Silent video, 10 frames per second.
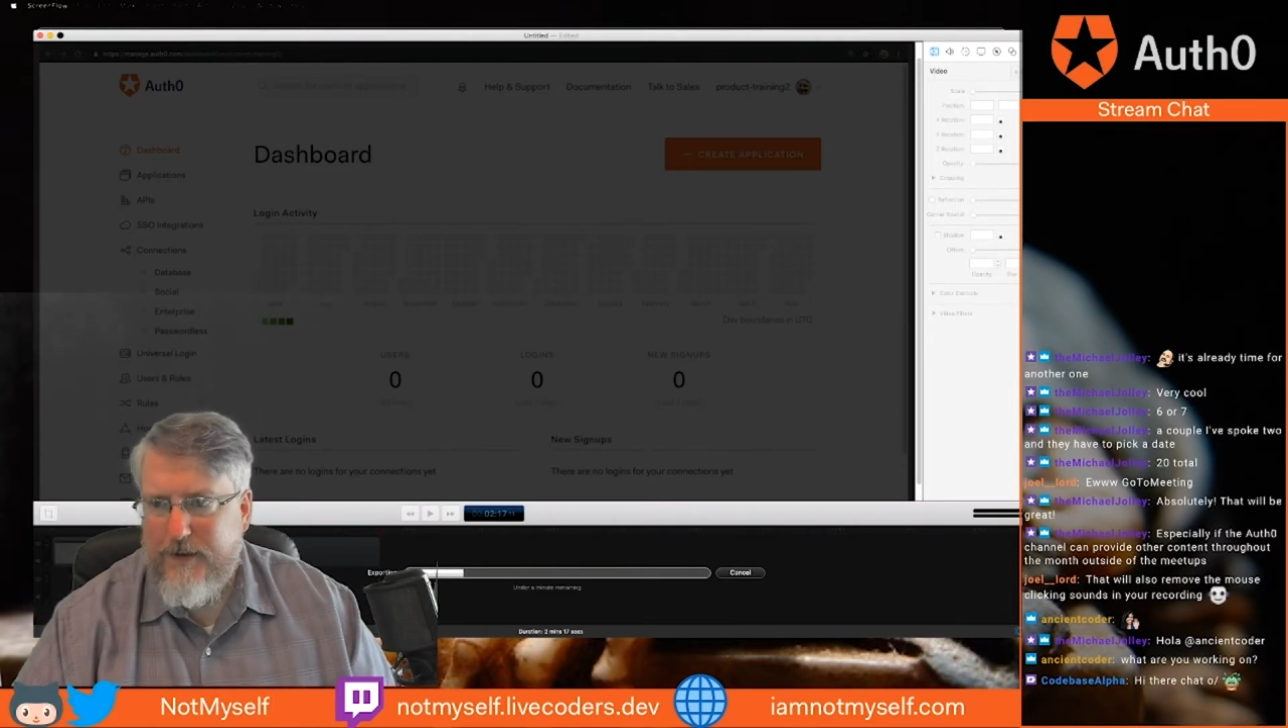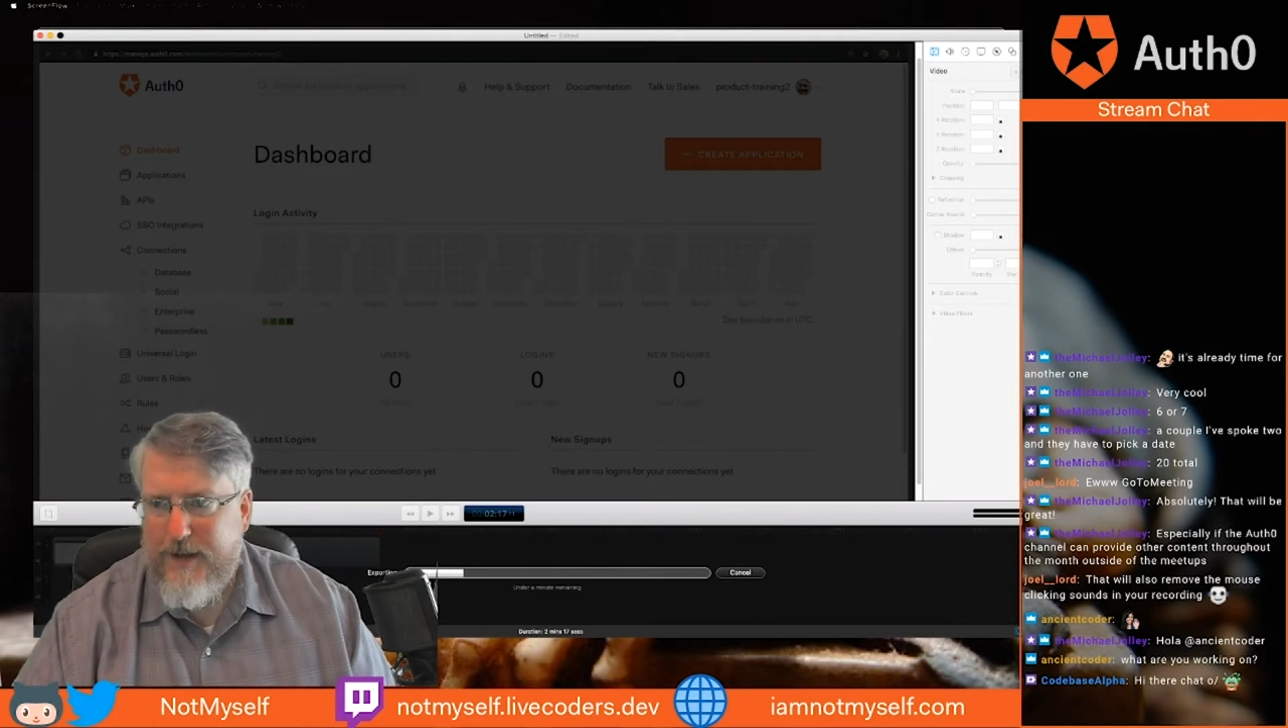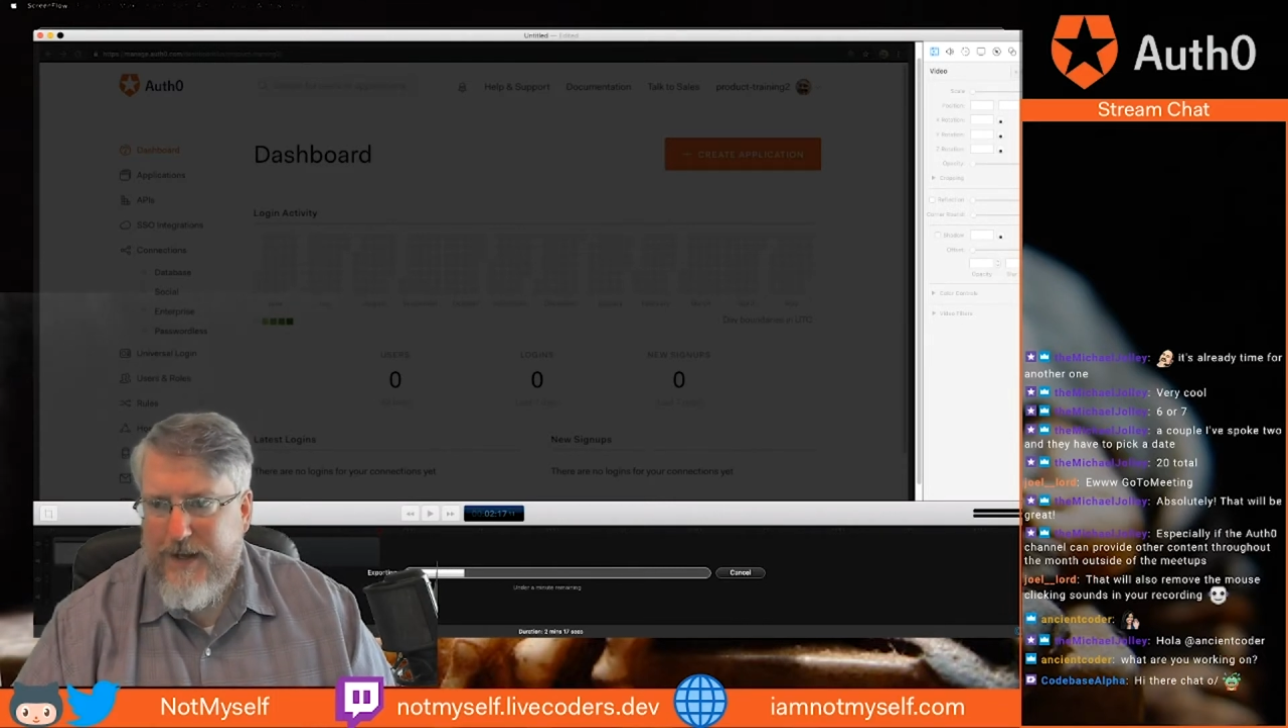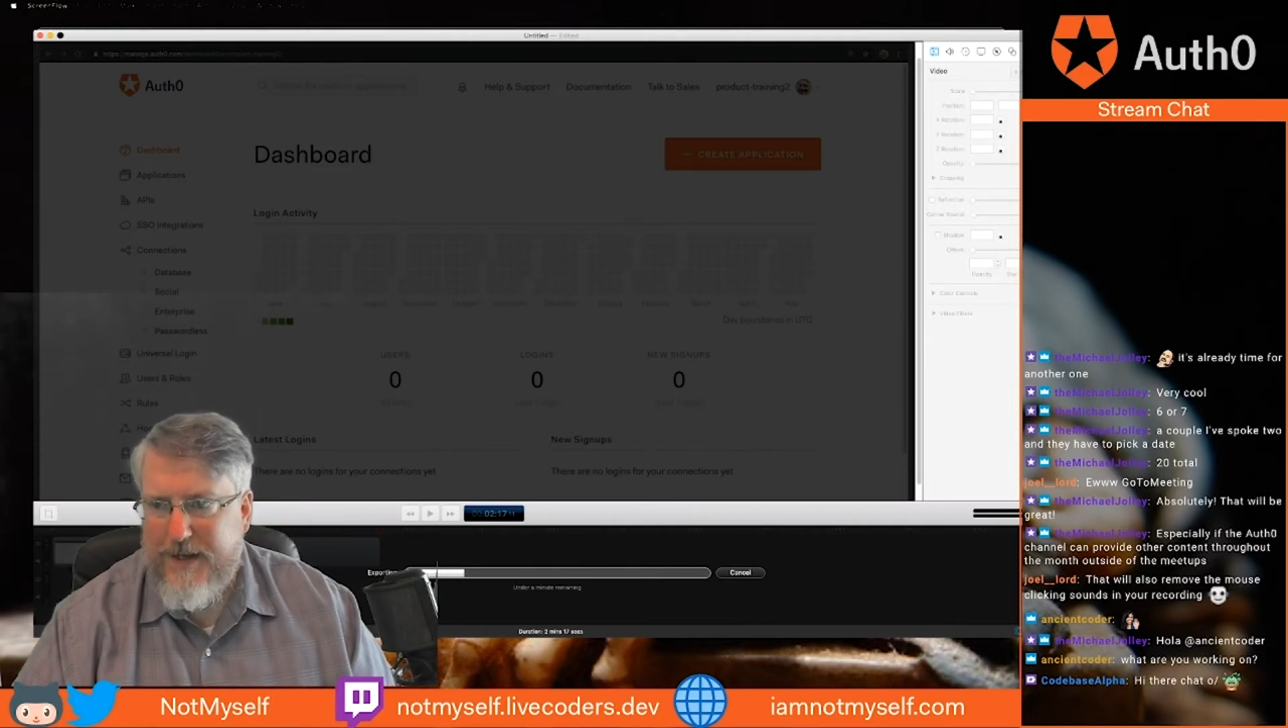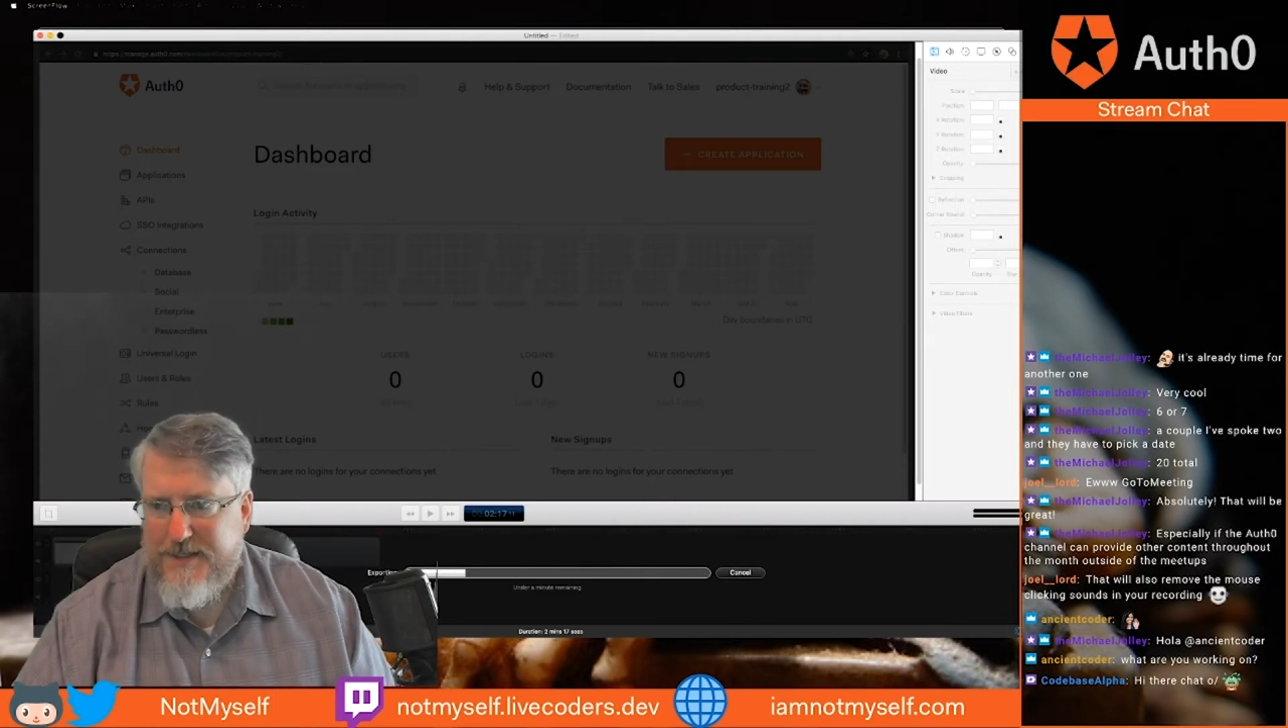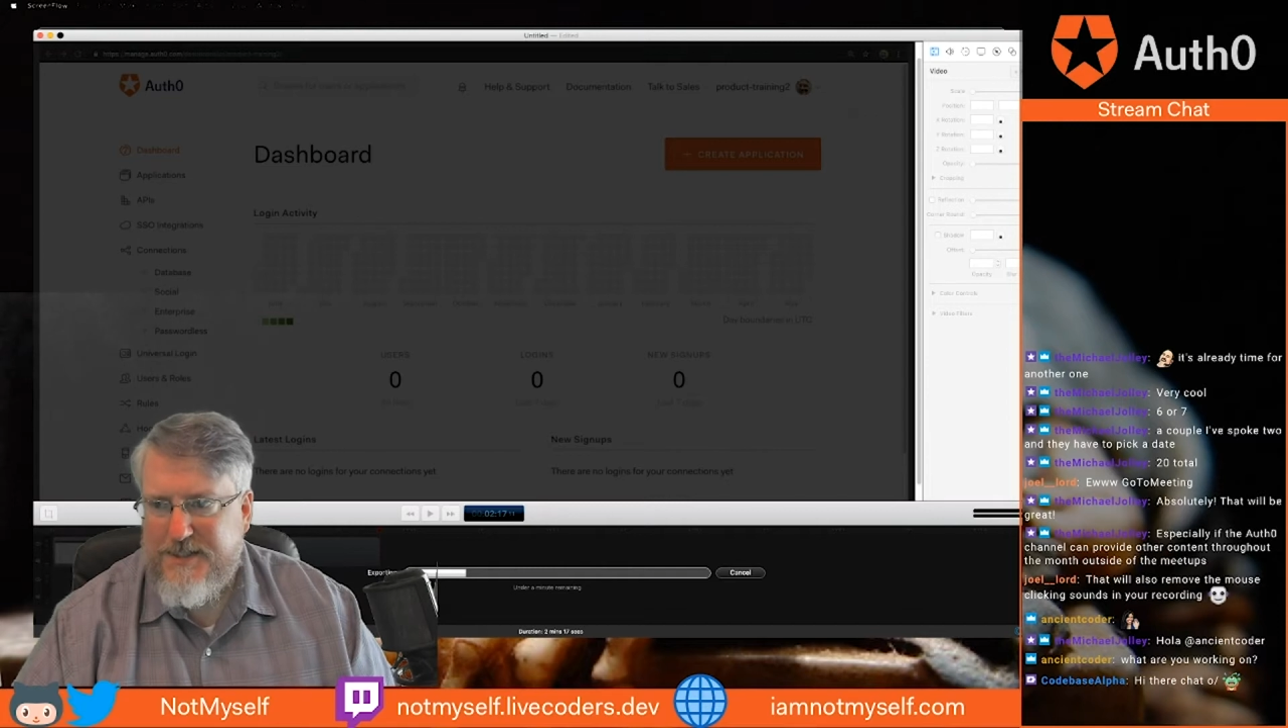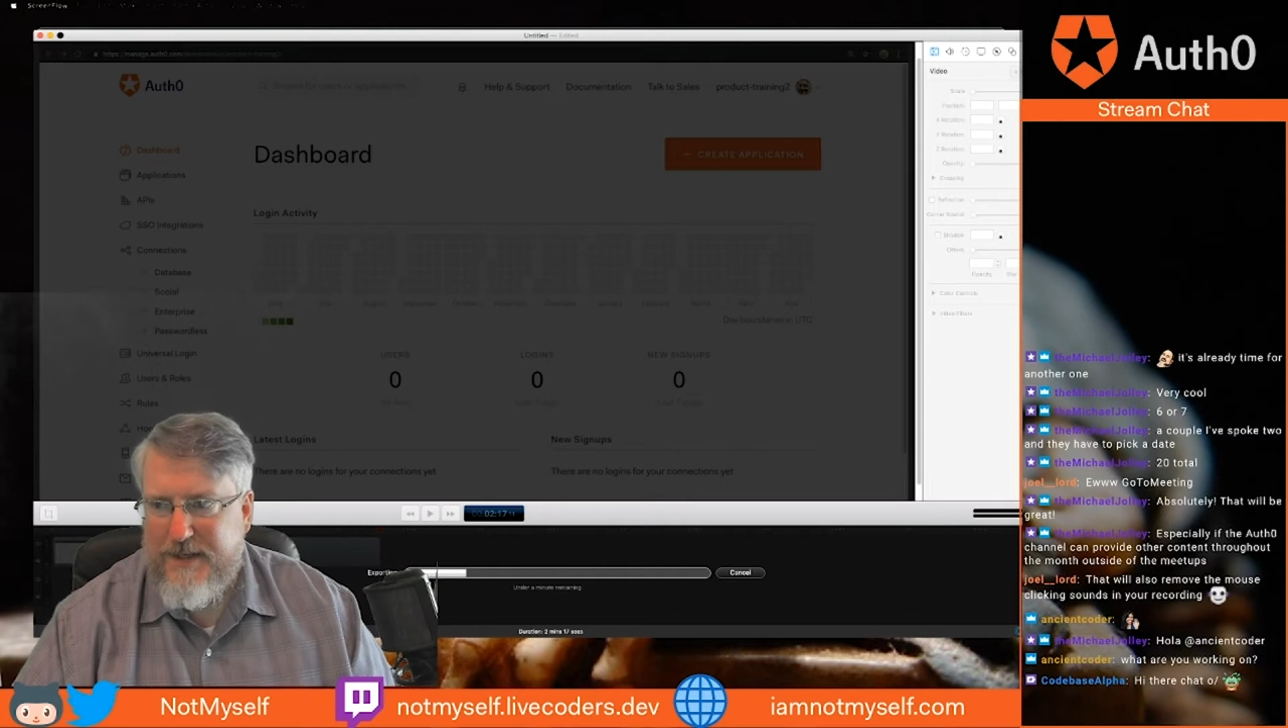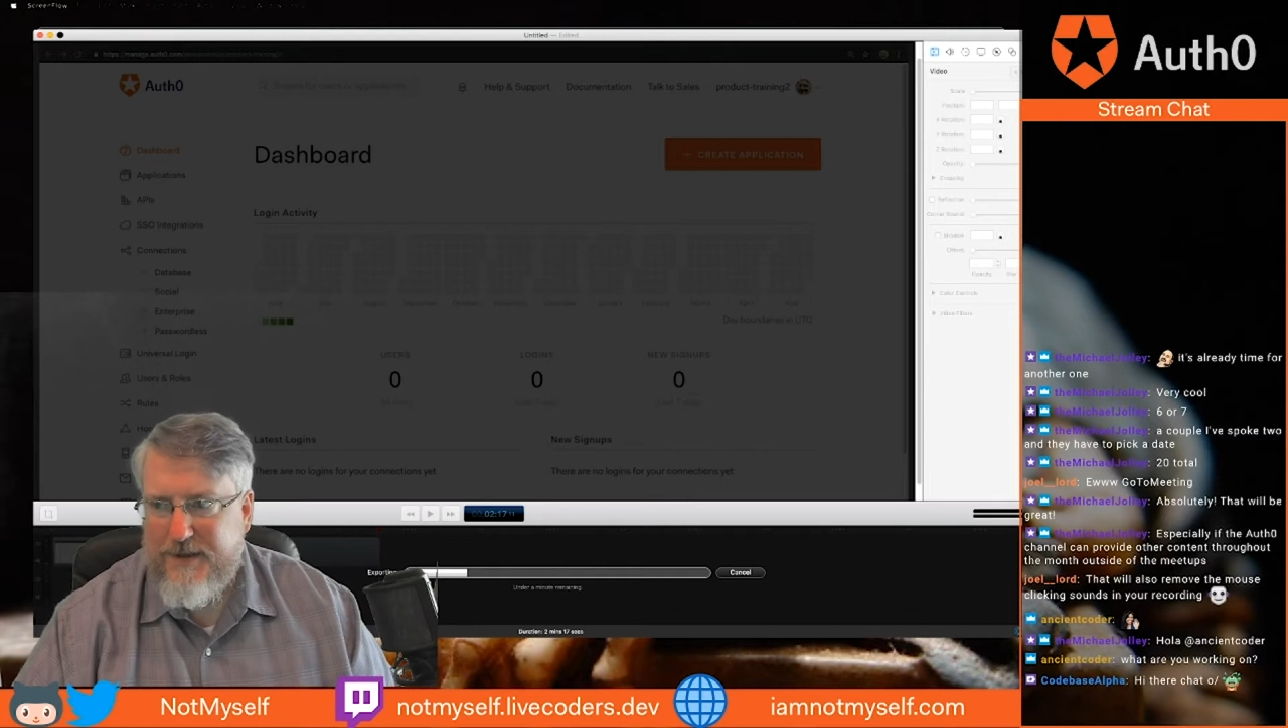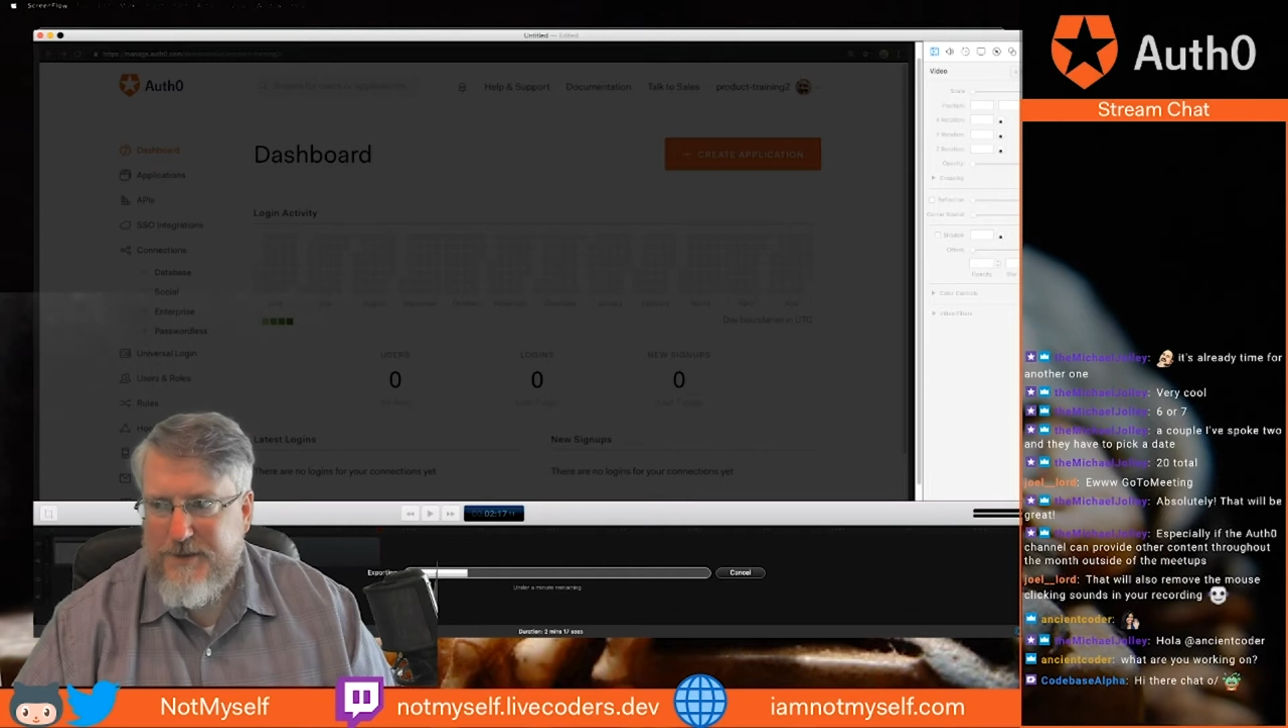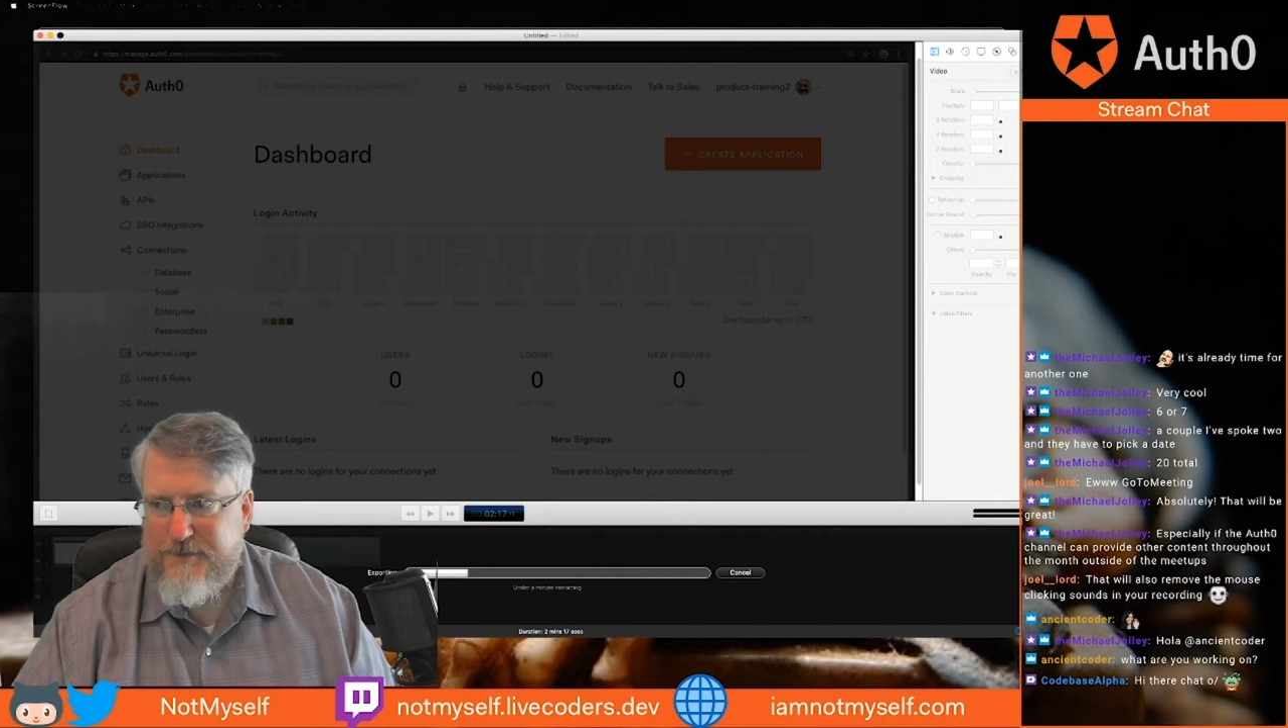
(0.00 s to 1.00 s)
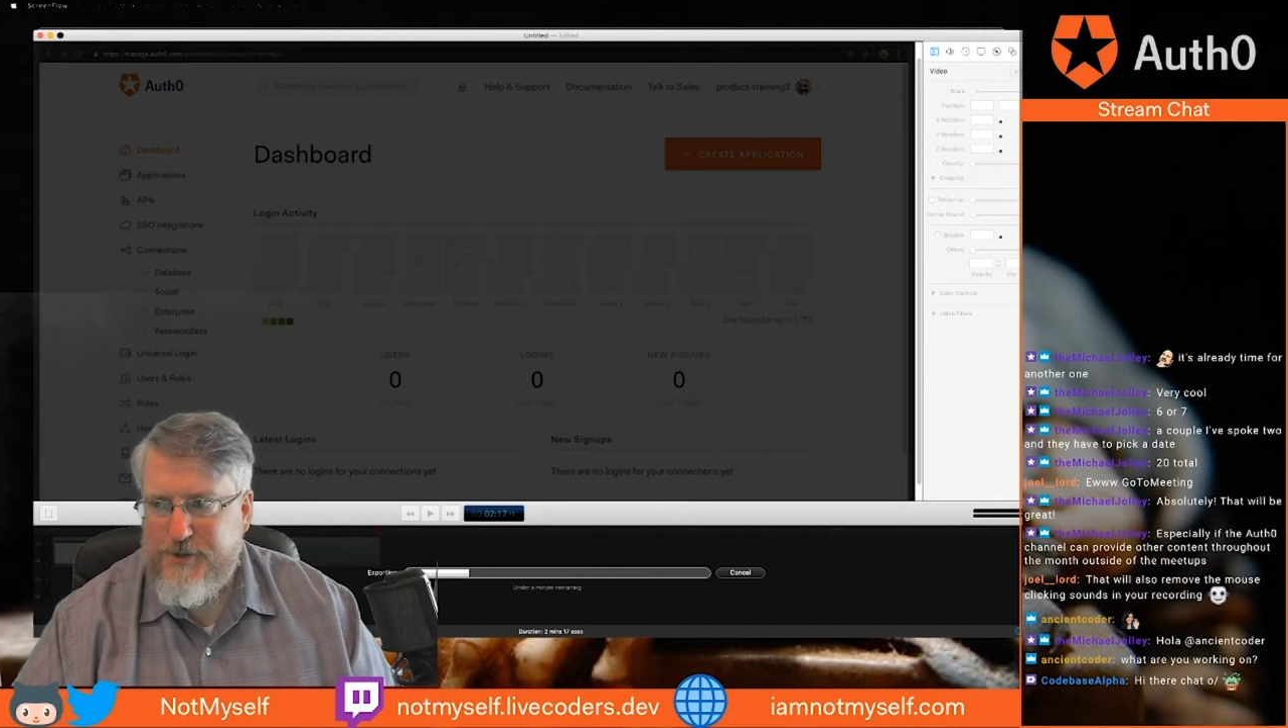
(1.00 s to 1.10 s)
thanks for joining.